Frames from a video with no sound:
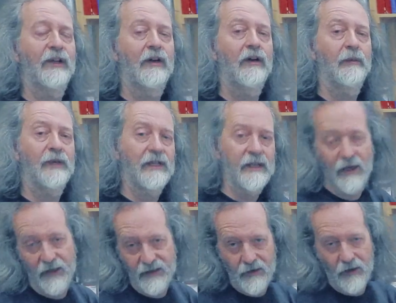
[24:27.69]
and harmony
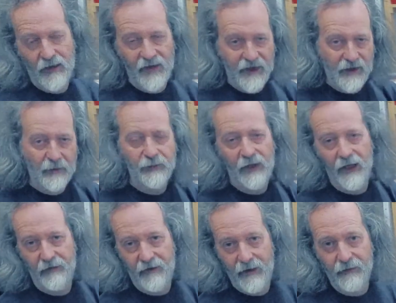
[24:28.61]
so that they can play
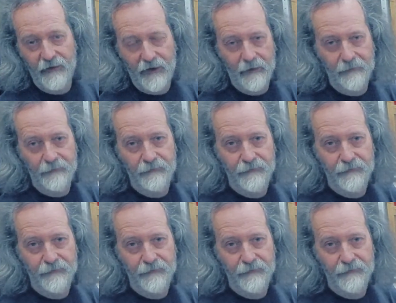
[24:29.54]
around that.